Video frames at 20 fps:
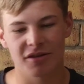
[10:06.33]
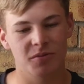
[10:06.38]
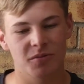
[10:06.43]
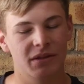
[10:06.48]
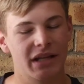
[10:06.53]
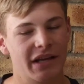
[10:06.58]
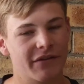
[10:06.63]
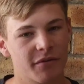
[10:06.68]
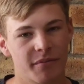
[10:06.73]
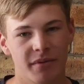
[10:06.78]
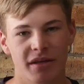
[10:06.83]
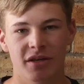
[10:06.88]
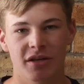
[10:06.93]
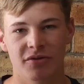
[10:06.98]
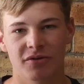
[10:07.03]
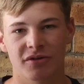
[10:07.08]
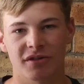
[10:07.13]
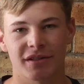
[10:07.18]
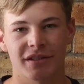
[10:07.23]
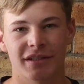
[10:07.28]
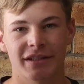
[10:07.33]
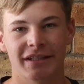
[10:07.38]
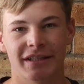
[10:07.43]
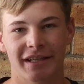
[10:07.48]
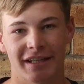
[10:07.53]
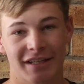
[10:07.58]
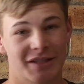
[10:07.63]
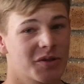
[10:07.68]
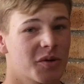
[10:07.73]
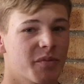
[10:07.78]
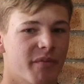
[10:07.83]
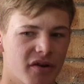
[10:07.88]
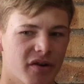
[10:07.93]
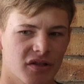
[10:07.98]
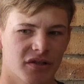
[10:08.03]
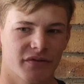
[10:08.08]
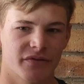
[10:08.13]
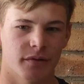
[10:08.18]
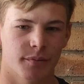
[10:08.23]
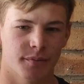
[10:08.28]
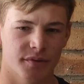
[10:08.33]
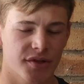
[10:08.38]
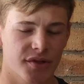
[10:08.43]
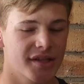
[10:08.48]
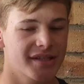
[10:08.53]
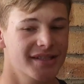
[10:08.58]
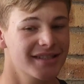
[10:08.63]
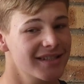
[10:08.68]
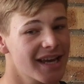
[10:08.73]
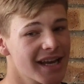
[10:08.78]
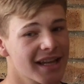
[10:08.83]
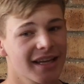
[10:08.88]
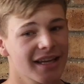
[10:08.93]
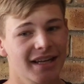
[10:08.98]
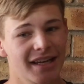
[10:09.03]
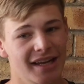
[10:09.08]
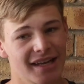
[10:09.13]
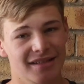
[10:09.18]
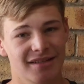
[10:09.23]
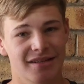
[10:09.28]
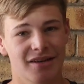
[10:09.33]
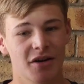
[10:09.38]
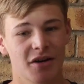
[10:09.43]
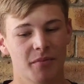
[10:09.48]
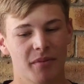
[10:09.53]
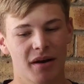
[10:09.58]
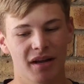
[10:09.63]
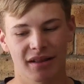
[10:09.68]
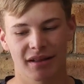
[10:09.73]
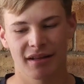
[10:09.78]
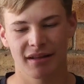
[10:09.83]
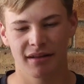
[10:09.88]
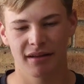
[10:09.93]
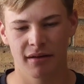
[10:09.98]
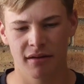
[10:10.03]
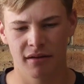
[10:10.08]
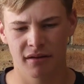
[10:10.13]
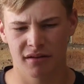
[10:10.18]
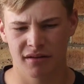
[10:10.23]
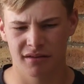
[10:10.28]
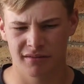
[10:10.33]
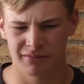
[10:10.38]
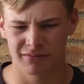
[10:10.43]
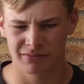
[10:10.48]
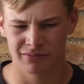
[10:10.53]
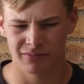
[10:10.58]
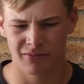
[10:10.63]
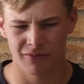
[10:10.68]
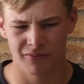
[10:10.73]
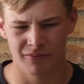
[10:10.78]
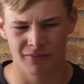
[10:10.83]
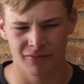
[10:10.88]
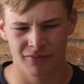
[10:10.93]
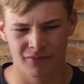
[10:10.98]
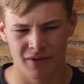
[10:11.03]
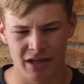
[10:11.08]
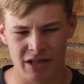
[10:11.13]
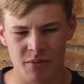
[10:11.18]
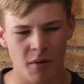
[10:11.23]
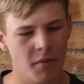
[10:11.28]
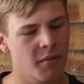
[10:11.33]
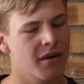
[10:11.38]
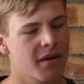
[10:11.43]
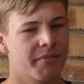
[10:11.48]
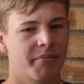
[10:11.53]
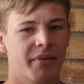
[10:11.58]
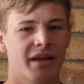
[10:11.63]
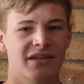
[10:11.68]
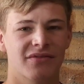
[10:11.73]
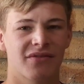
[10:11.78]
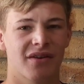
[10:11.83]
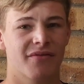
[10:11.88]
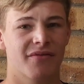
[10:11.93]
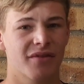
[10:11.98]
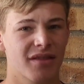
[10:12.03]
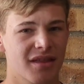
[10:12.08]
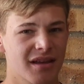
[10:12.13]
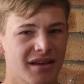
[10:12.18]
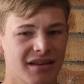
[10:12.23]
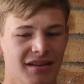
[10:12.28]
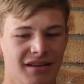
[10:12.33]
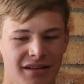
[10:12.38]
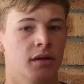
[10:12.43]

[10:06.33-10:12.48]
will never be used in a stop motion film. So that's technically a 0, but There's probably a place for everything.